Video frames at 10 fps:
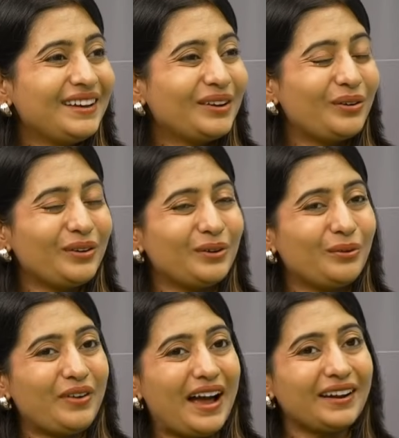
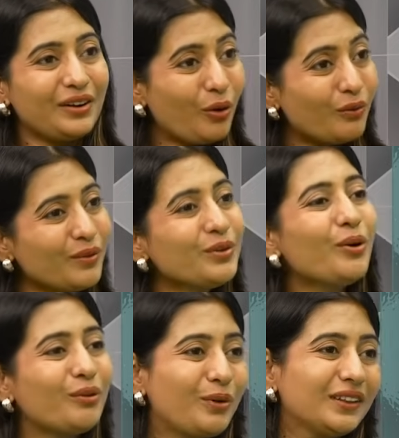You've had an
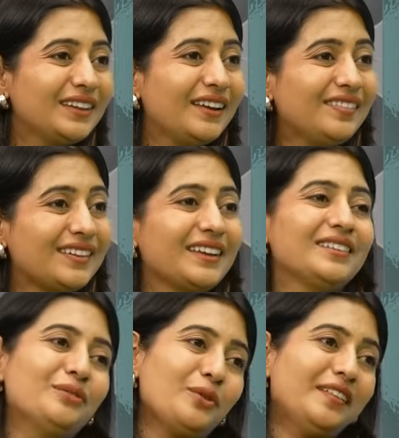overview of what they've said,
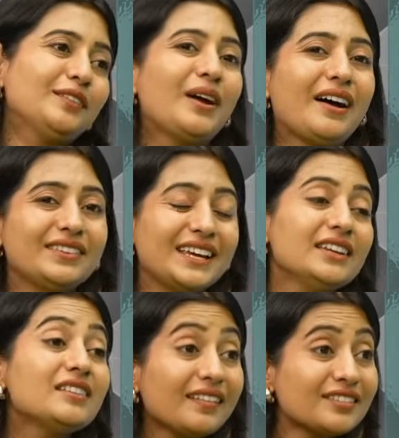and of course you have the
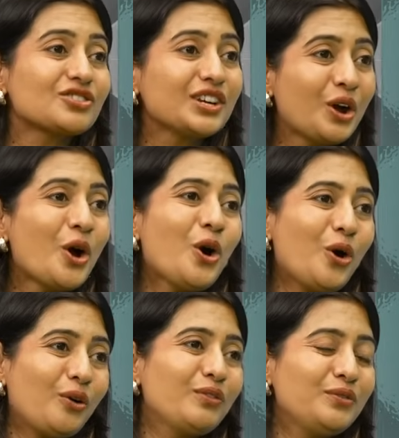industry
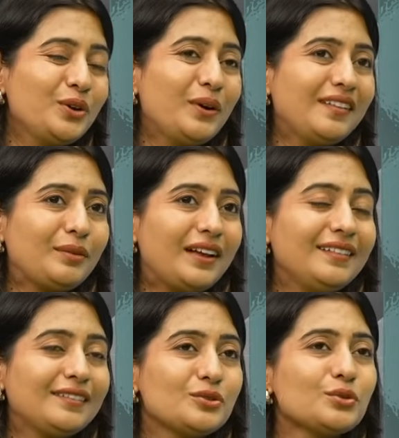overview as
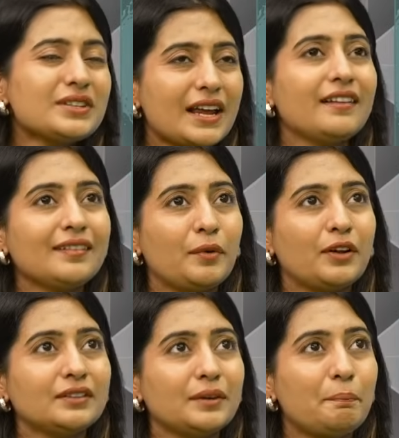well. So do tell us
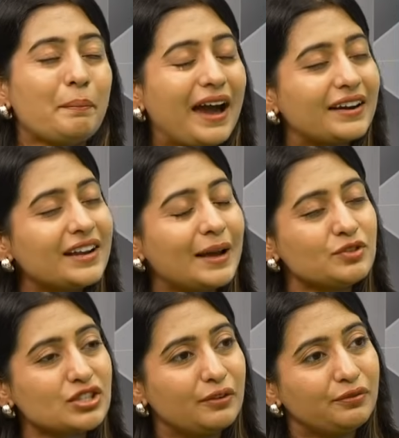about the
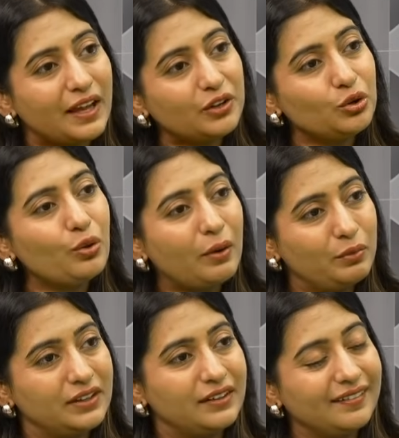paradigm shift that you are
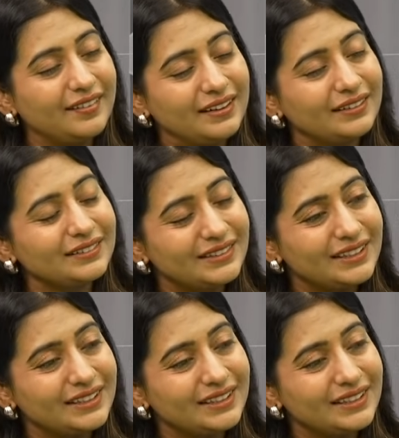witnessing.